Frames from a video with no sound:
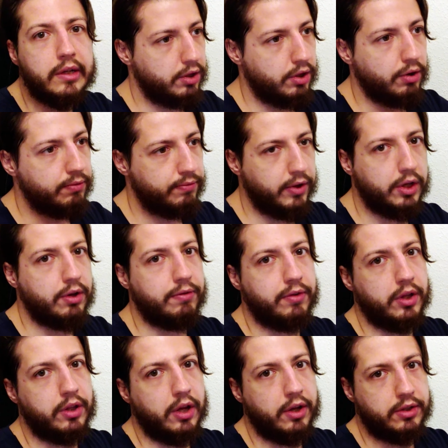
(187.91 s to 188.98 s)
Don't think of
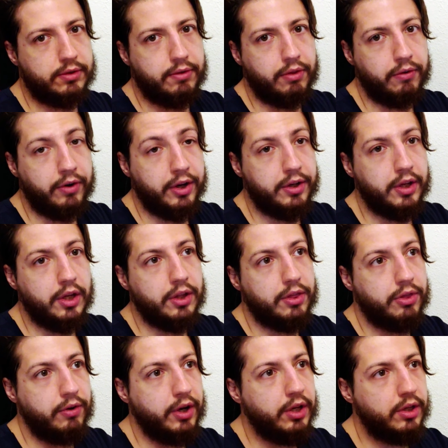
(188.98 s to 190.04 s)
it as 3D.
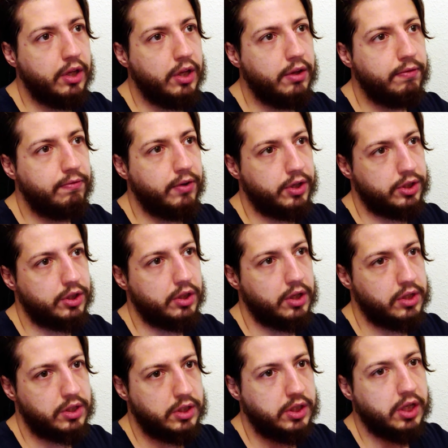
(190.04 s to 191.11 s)
3D vision
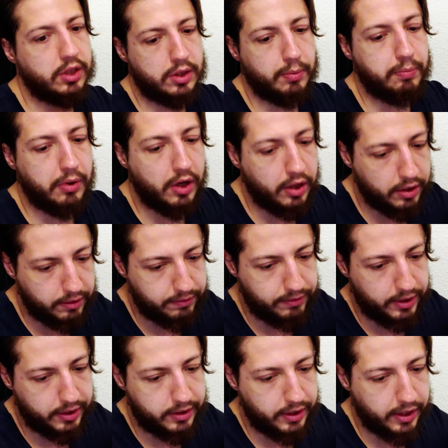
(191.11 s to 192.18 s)
is just a part of
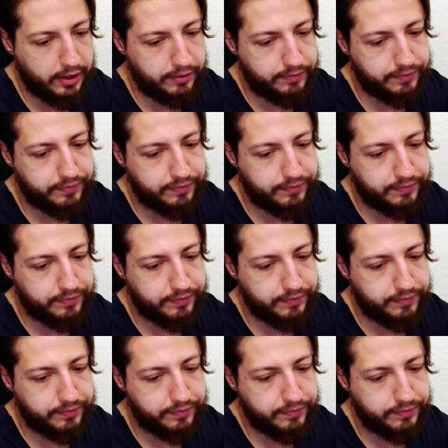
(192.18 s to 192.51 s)
it, yeah.